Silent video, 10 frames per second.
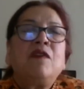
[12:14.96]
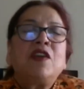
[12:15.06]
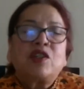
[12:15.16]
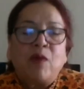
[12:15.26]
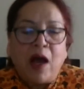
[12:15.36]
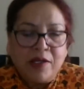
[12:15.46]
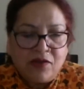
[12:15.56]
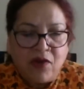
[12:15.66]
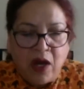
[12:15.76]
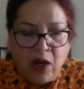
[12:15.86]

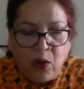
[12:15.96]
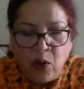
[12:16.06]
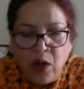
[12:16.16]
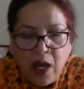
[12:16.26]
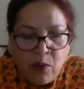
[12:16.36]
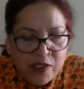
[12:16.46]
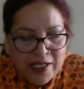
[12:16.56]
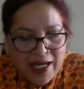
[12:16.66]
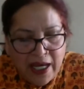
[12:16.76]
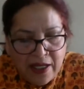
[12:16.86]
Vishwas Rao
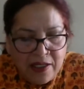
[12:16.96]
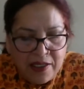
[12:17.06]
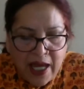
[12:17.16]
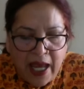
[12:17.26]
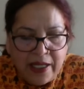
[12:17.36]
was killed,